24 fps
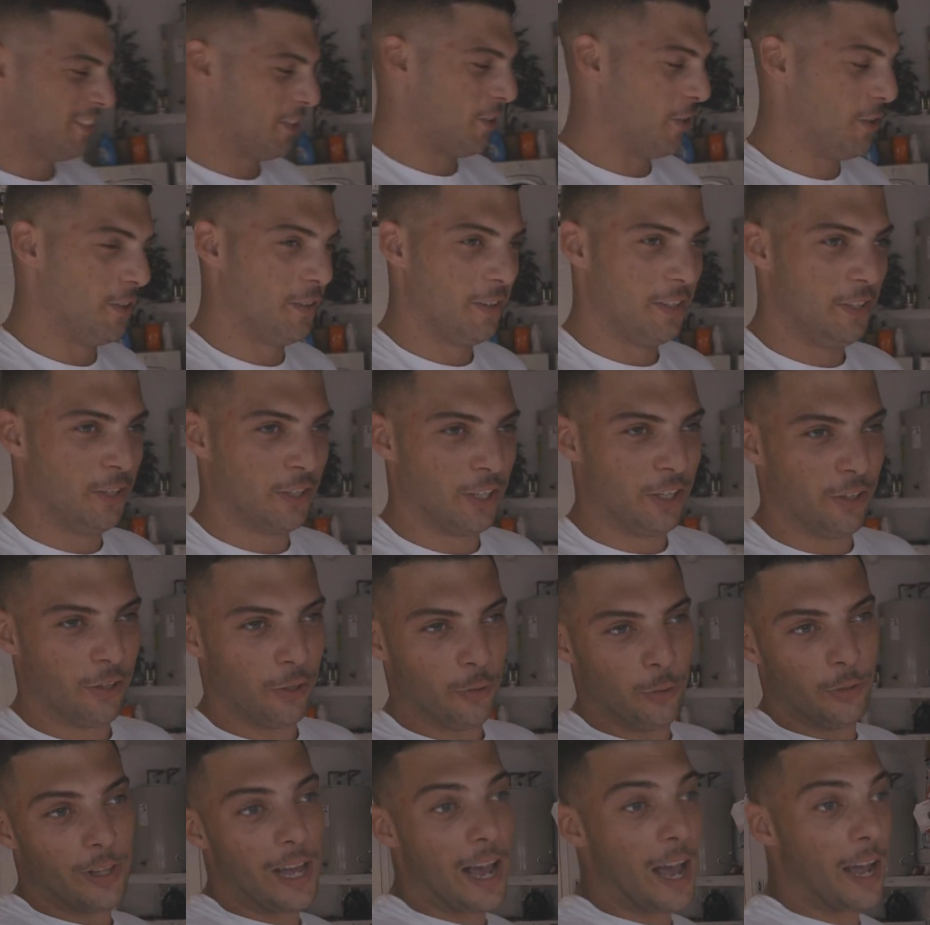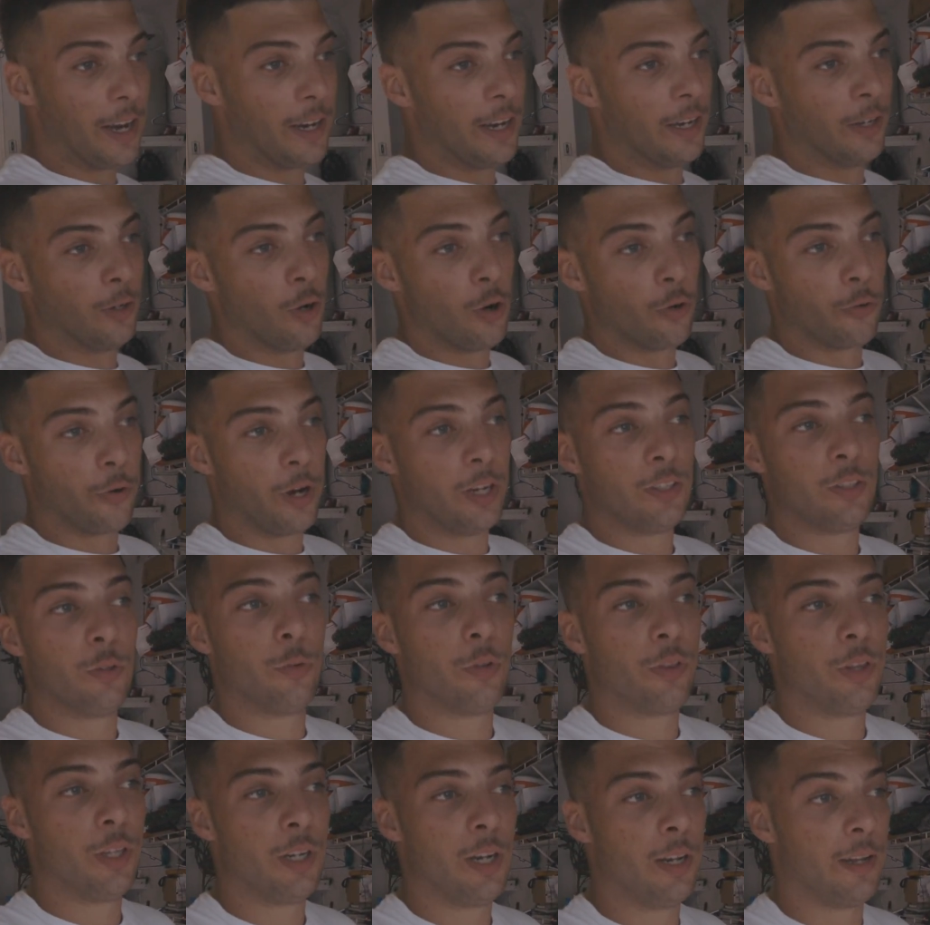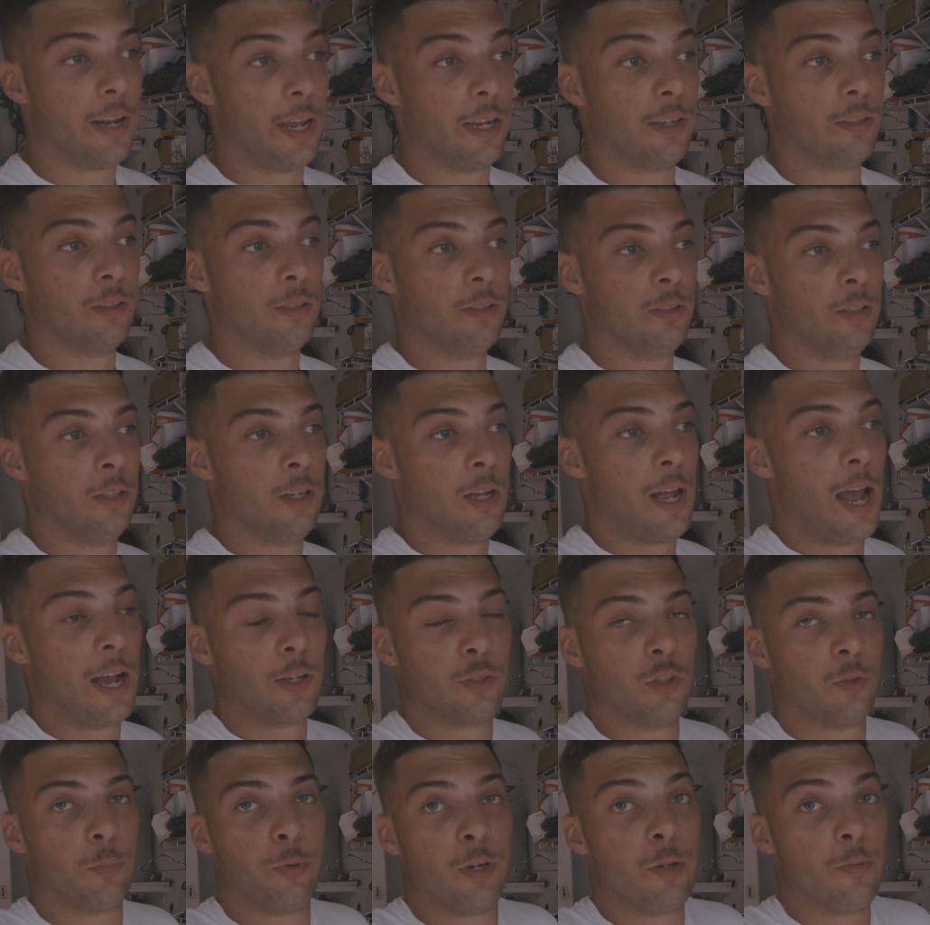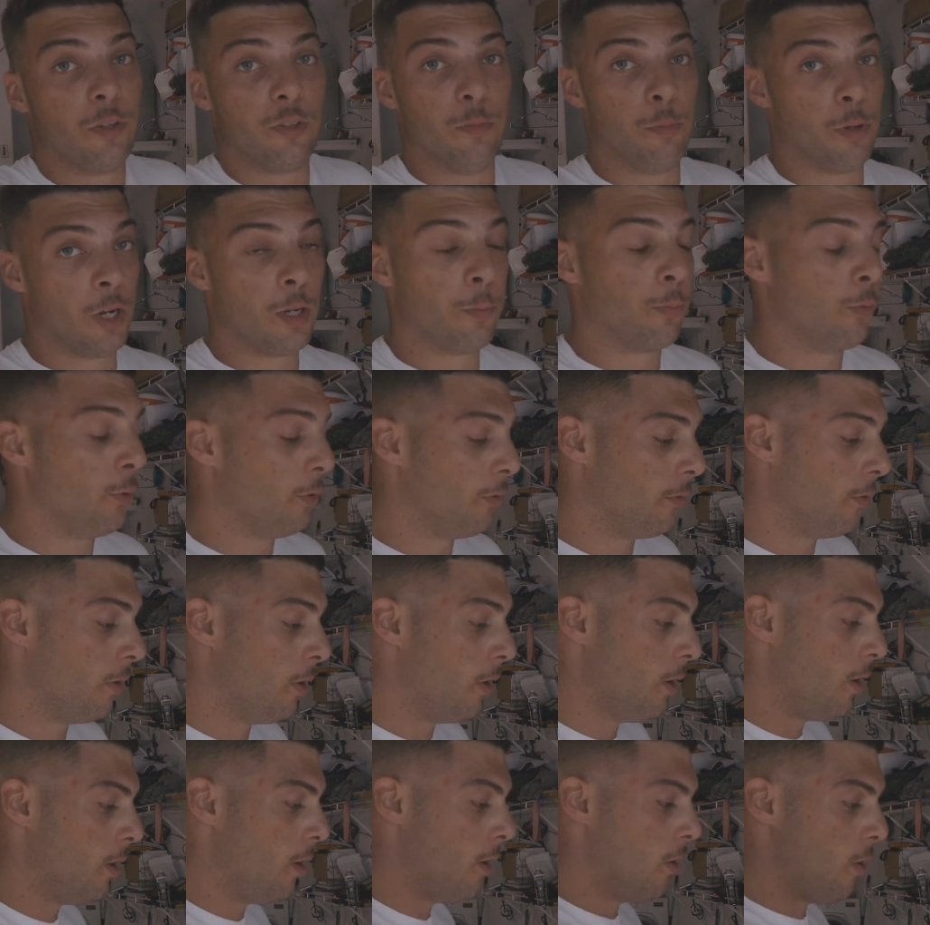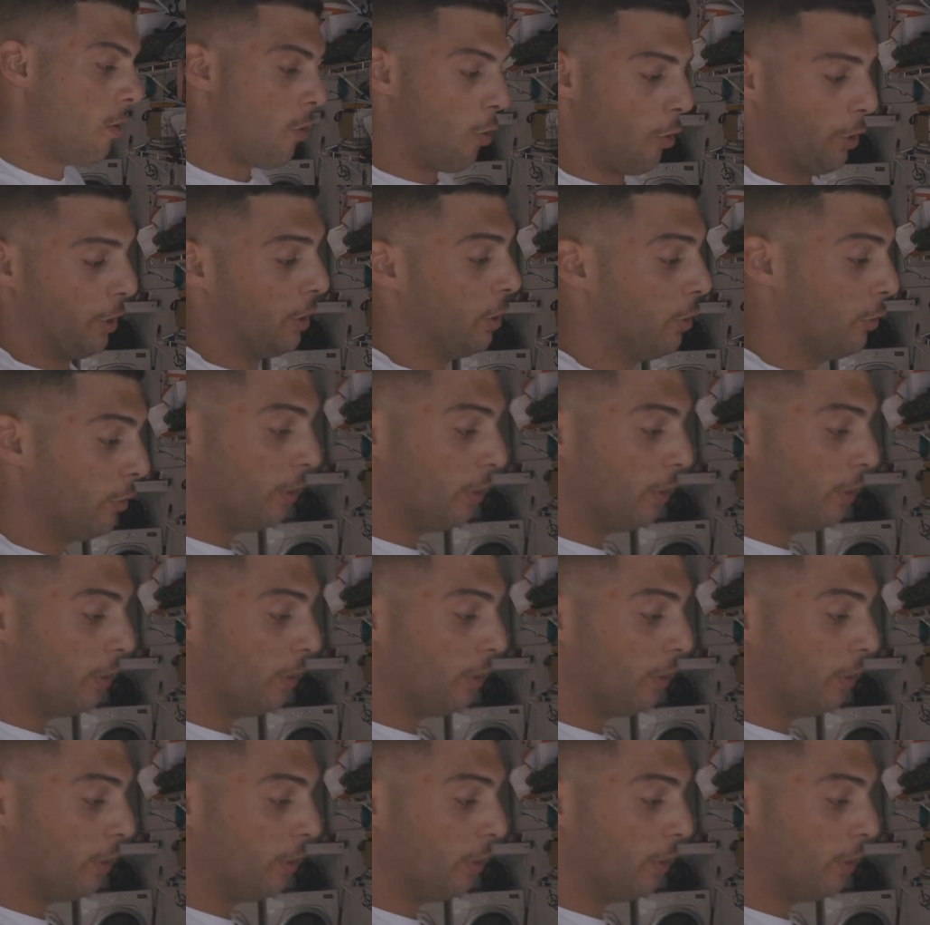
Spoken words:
So you could either do that and go crazy with it, and like the axle's pretty much bulletproof, or you could